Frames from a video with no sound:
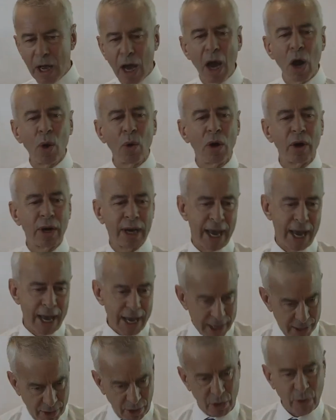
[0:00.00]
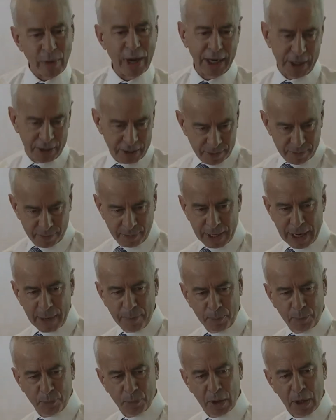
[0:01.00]
OK, correct.
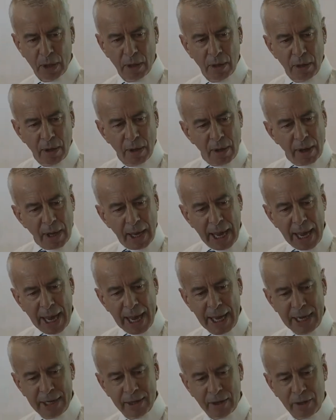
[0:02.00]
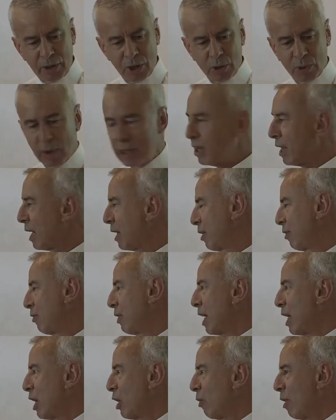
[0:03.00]
Yep. And on the 28th of
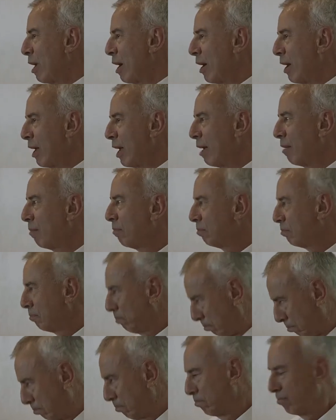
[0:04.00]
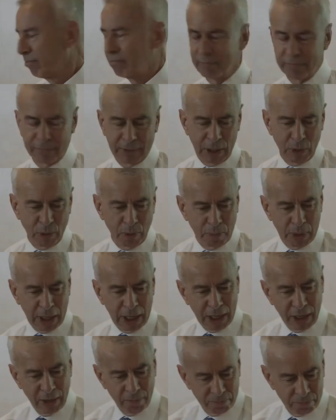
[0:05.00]
January, it would
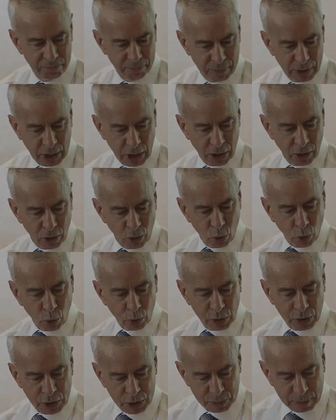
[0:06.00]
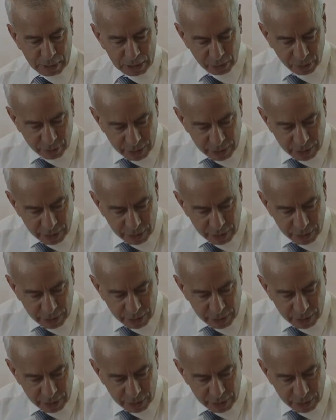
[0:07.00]
be Auckland spelt